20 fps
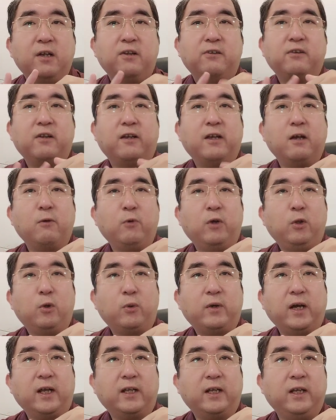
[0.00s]
Second, we
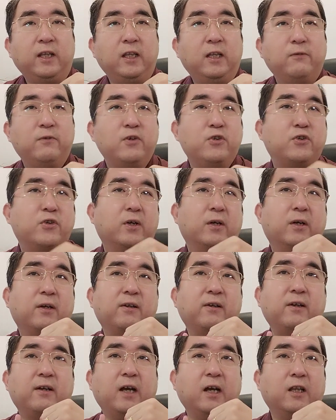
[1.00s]
look at the
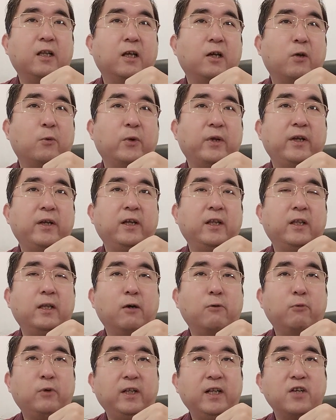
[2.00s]
individual category in the
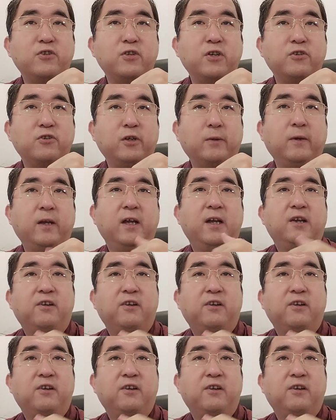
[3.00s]
relationship.